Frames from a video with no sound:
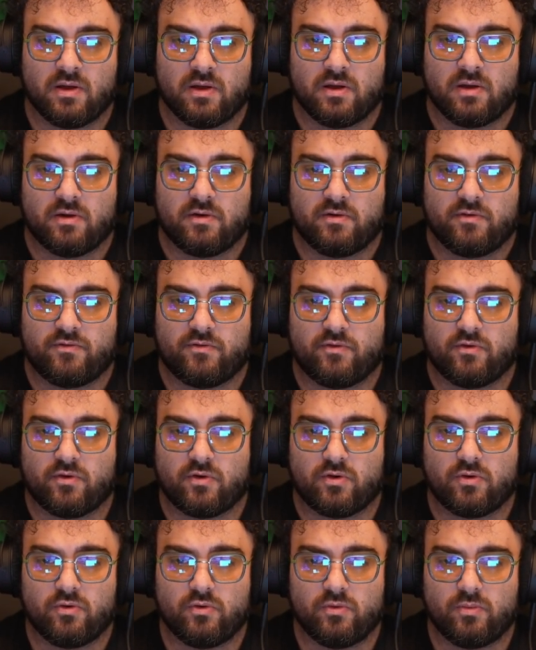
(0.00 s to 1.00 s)
for
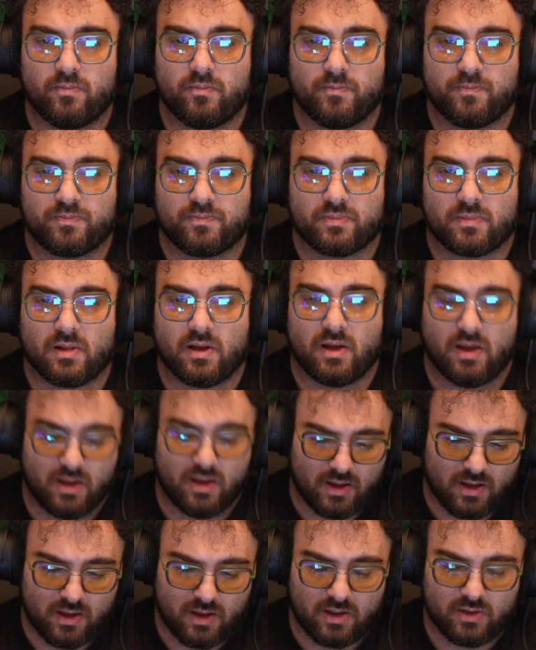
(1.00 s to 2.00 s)
loop,
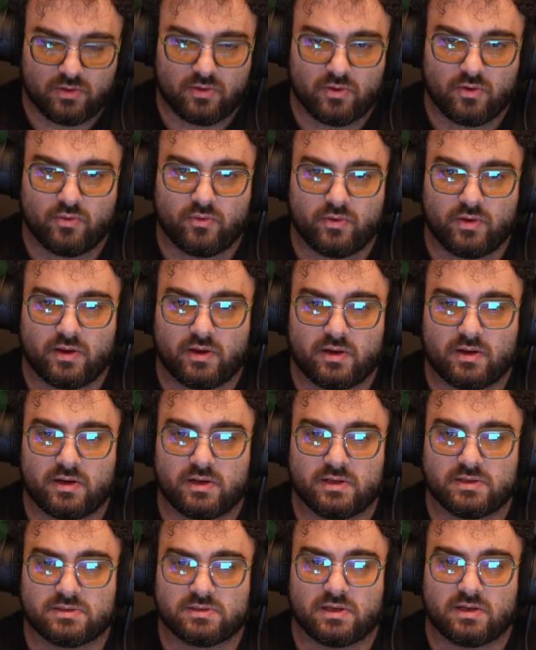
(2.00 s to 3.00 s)
and we
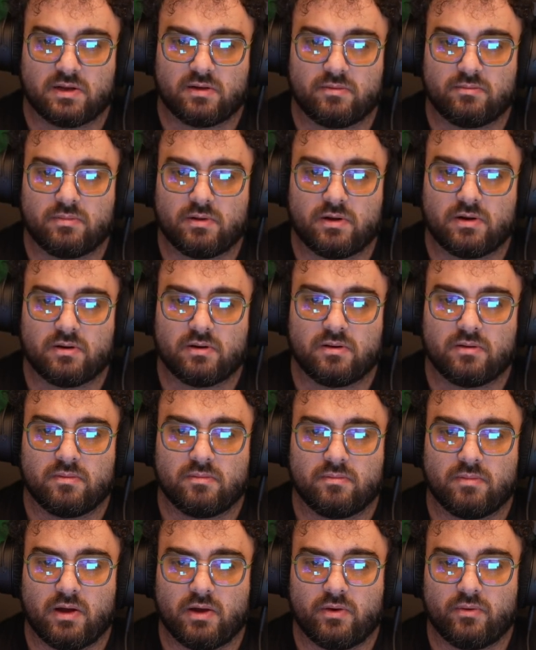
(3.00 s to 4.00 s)
increase the number
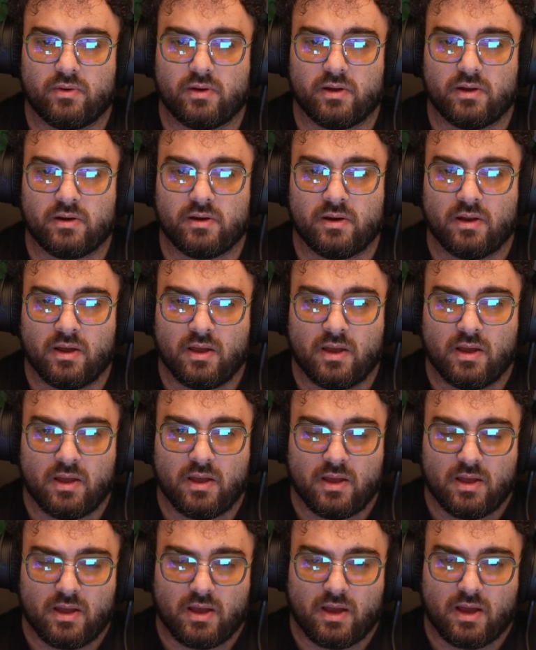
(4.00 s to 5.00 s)
by 1,
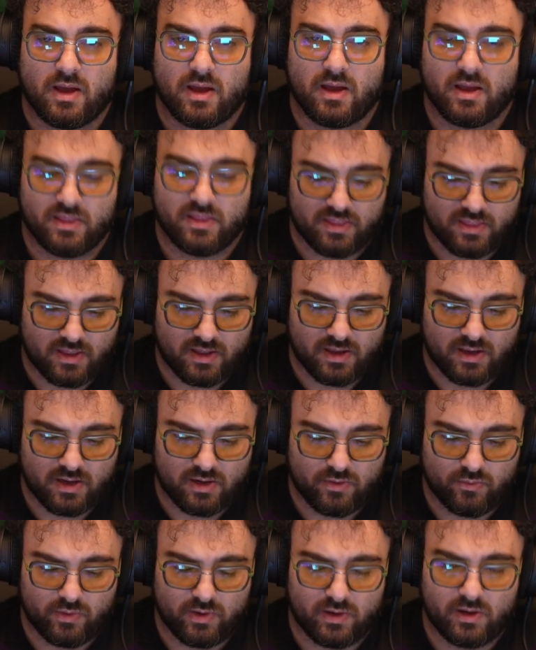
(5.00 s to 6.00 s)
and then
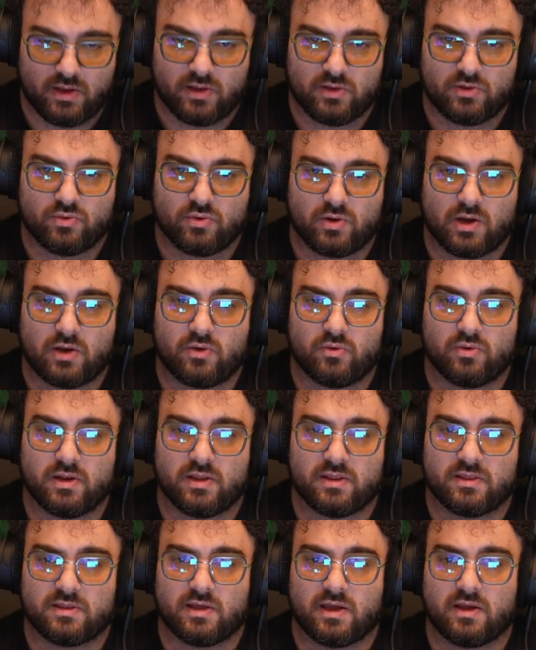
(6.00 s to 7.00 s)
we need to
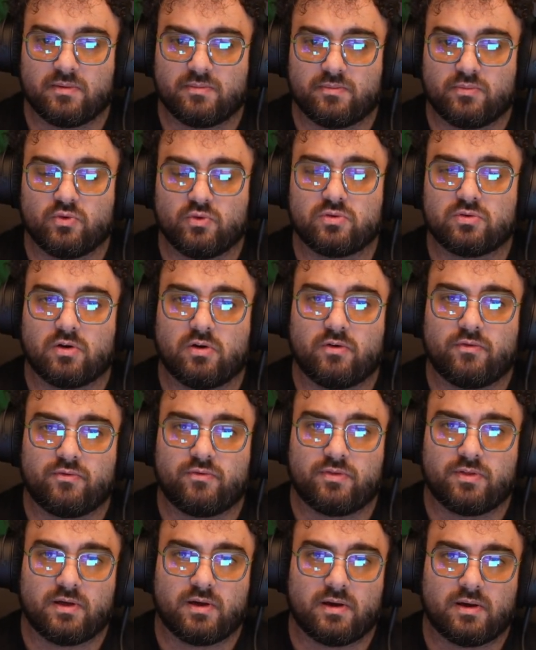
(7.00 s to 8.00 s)
calculate the input of
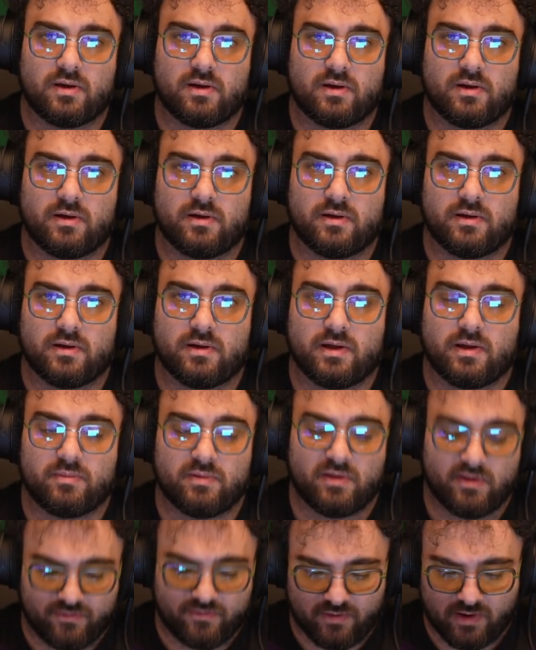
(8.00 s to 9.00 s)
the
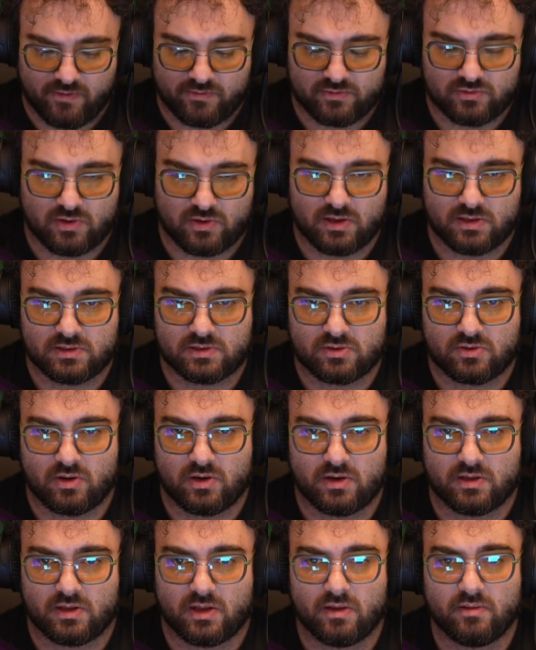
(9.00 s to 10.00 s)
MD5. So let's call
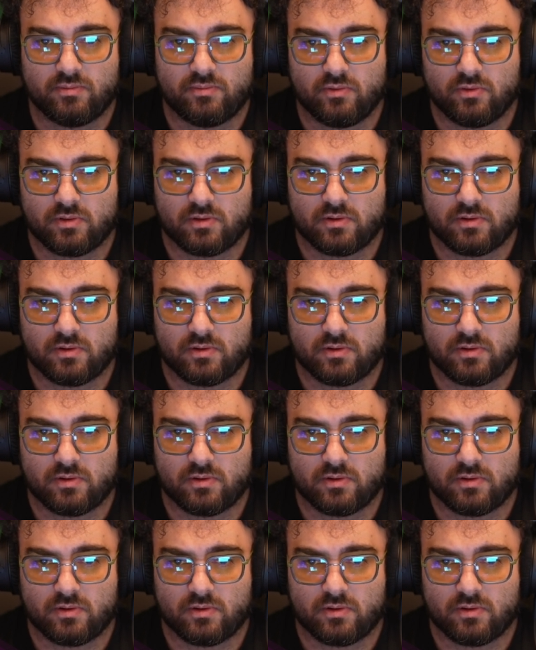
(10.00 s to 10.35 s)
it input.